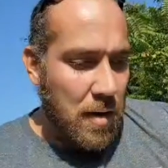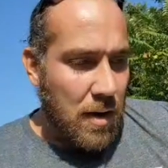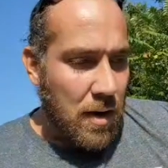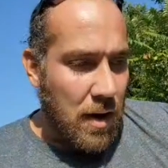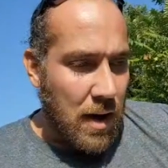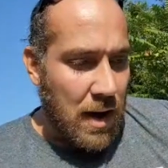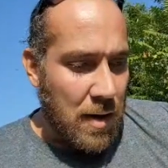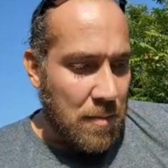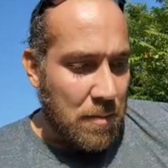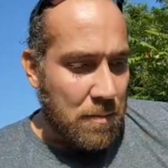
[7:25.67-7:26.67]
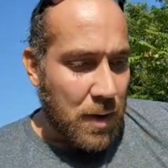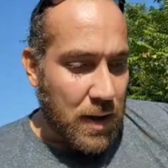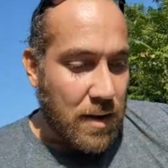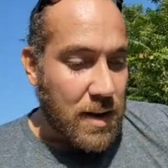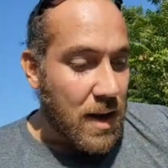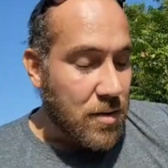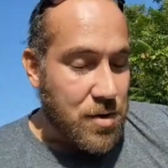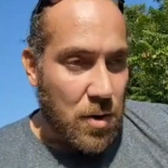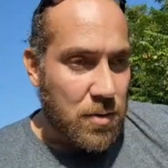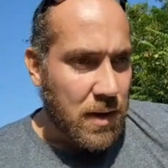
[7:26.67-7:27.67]
But again, Alex
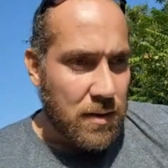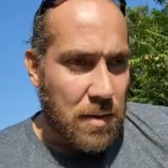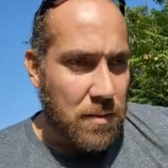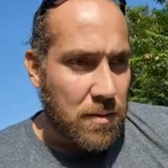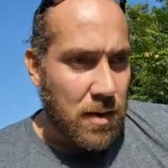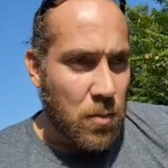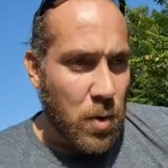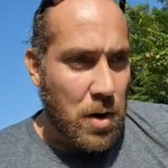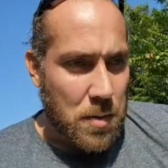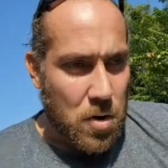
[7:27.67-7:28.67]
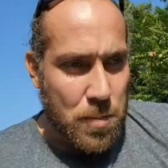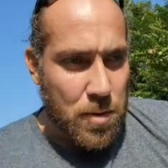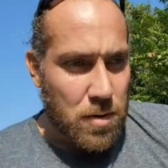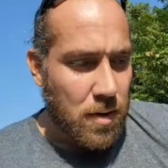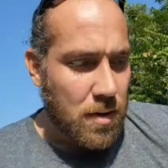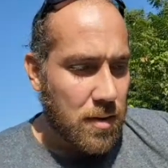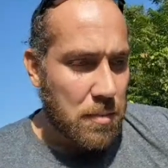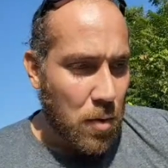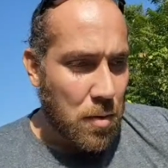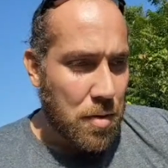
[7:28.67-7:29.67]
Jones and William Cooper, they
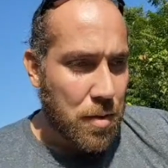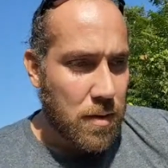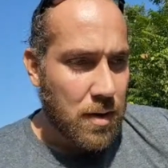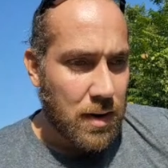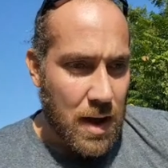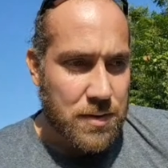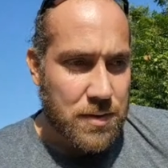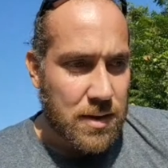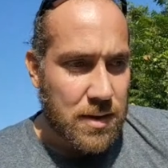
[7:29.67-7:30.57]
both announced it.